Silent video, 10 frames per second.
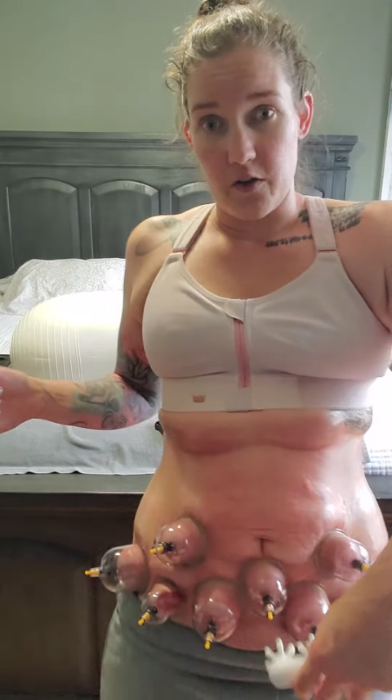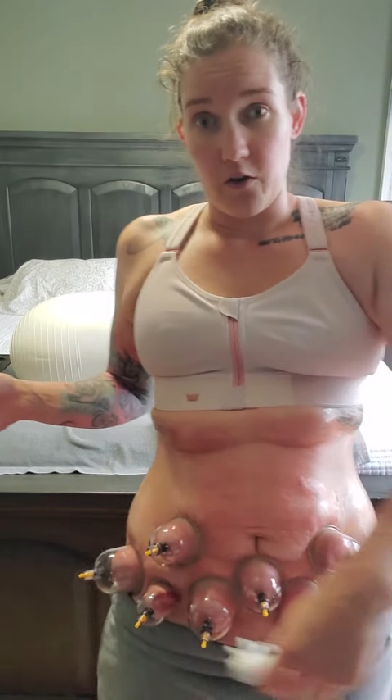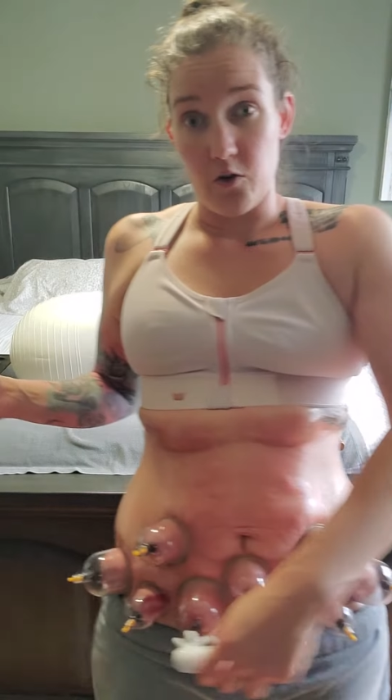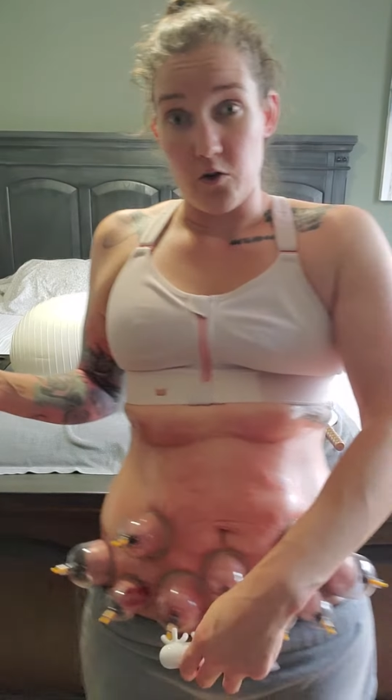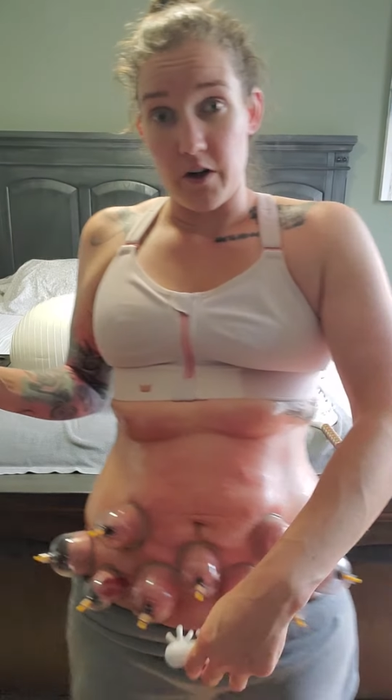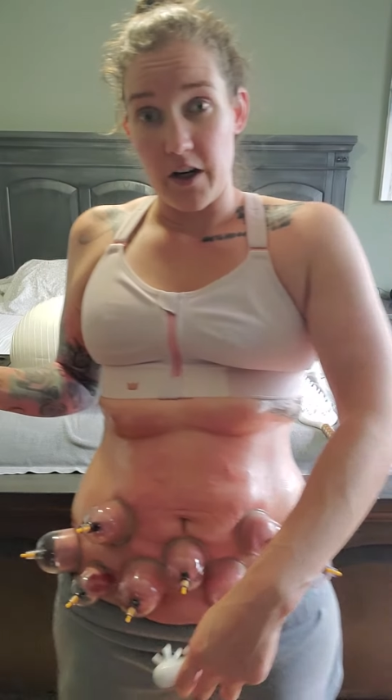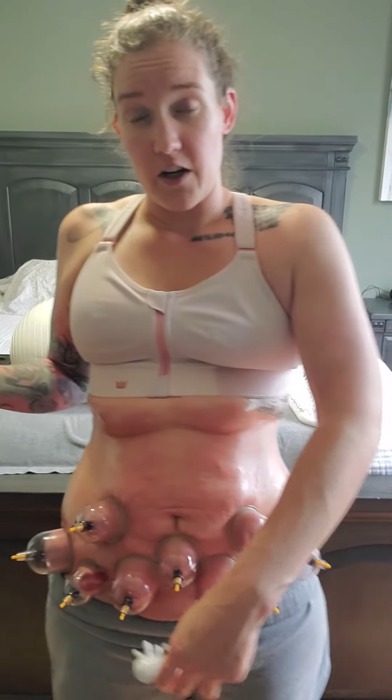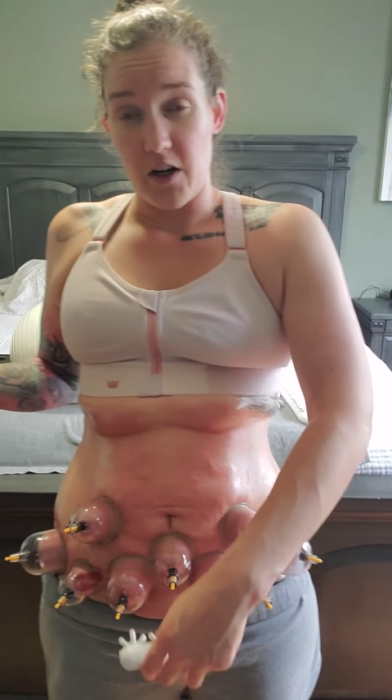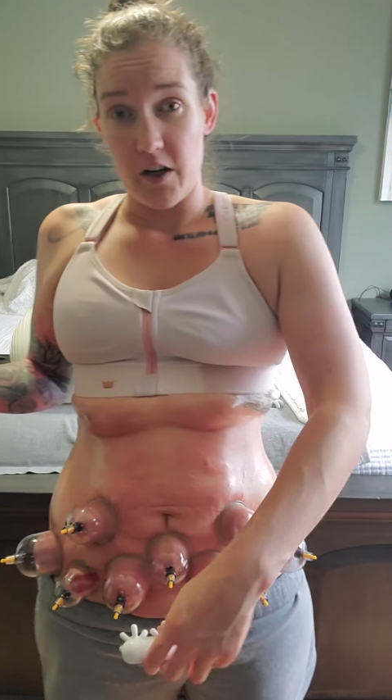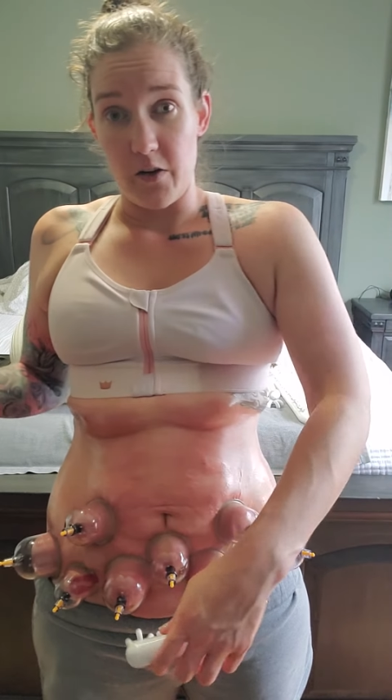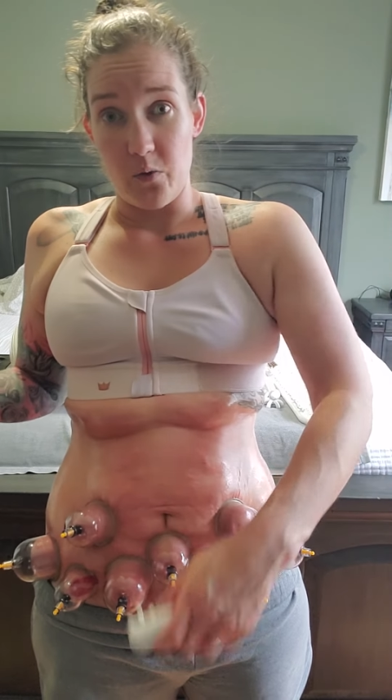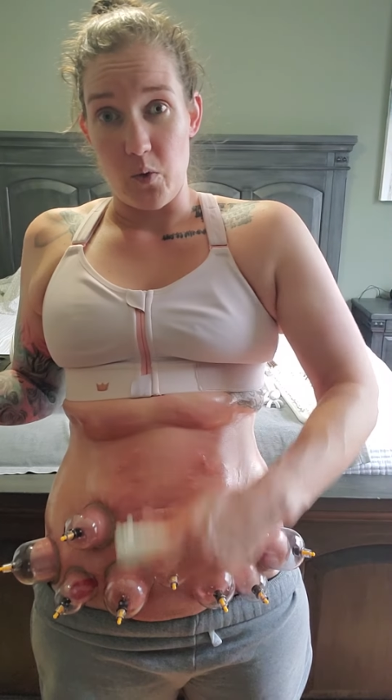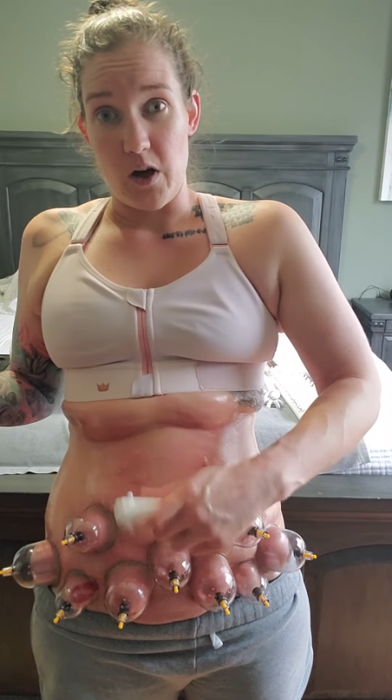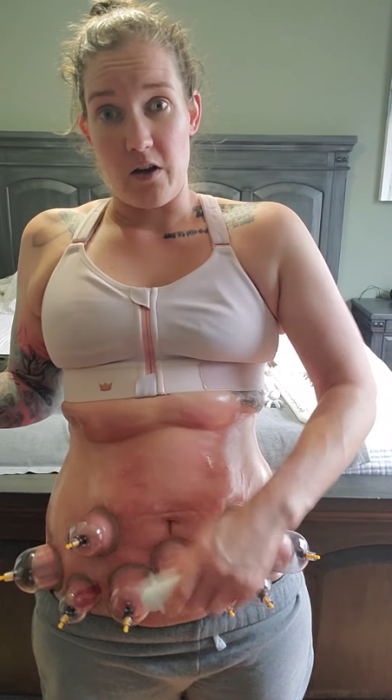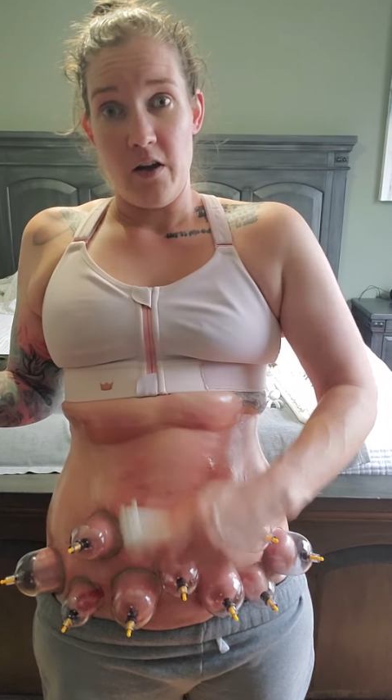the groin area as
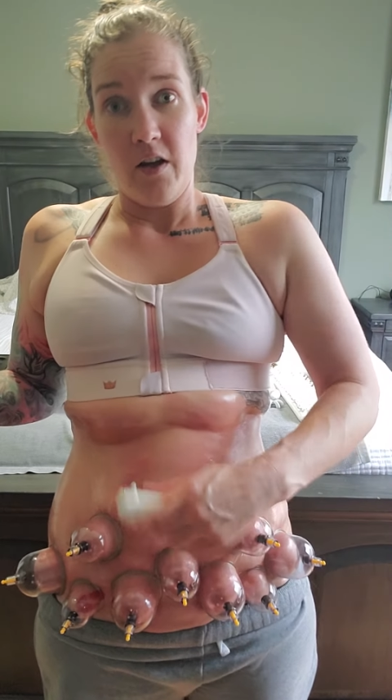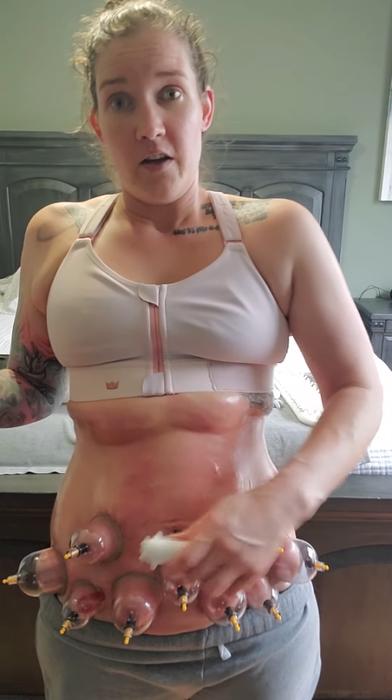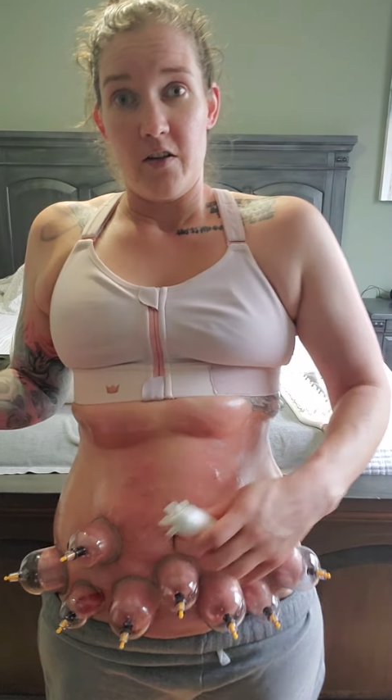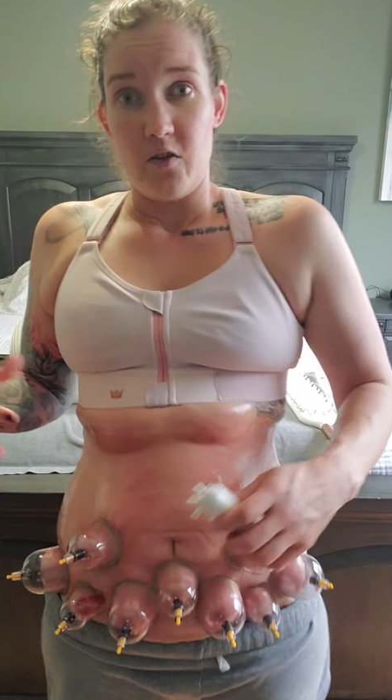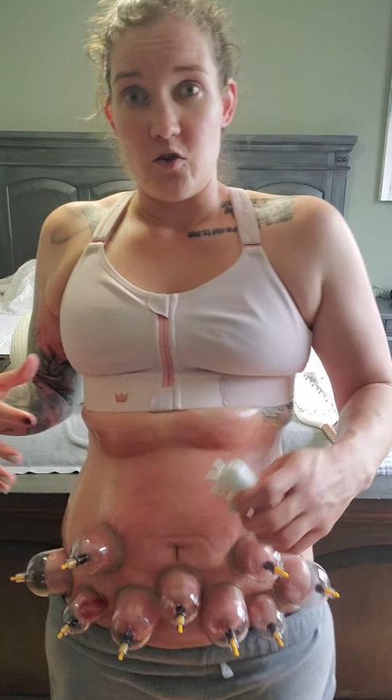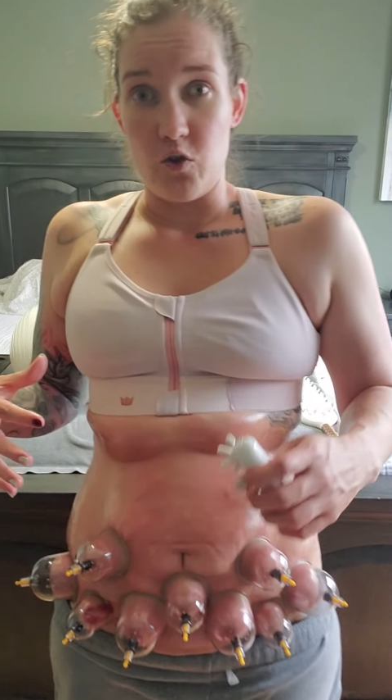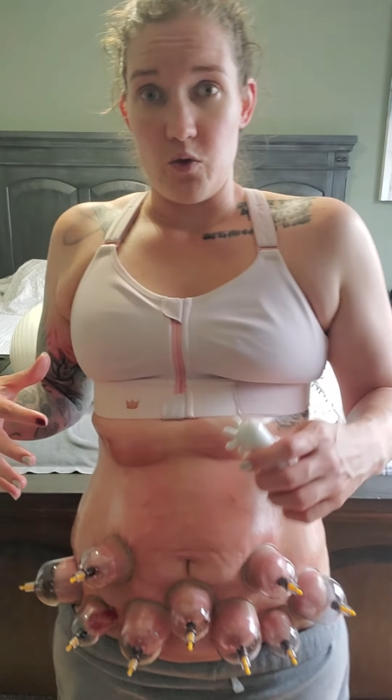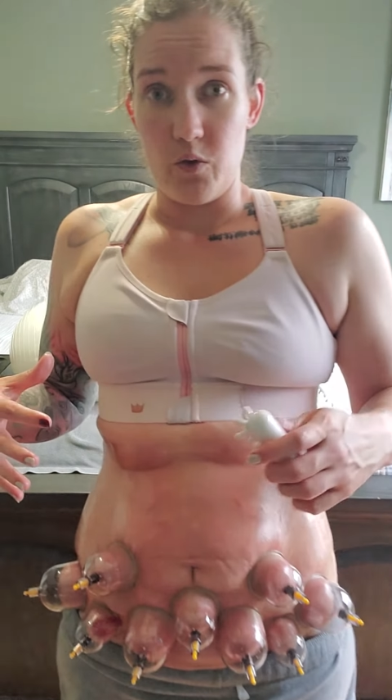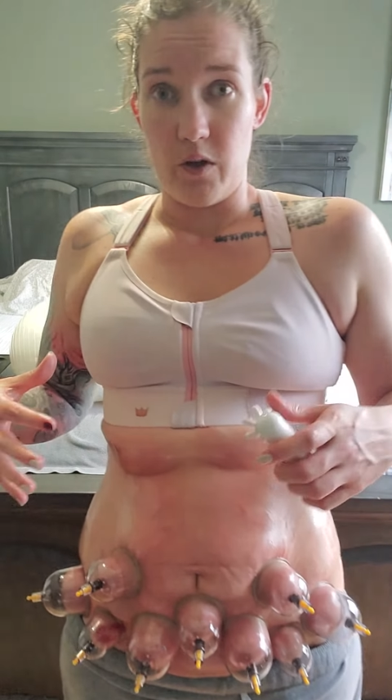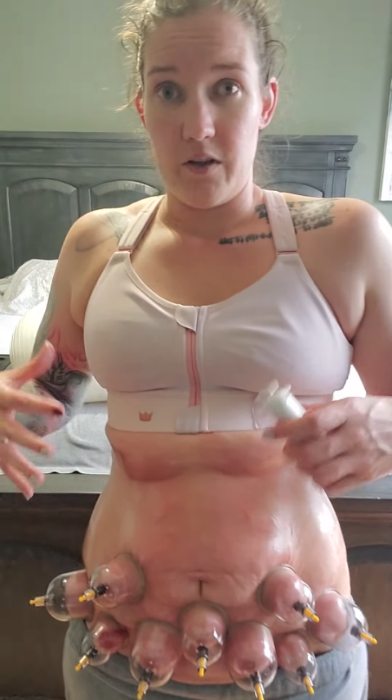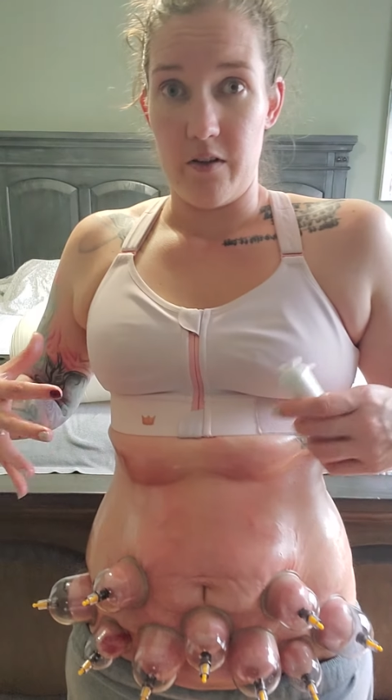well, to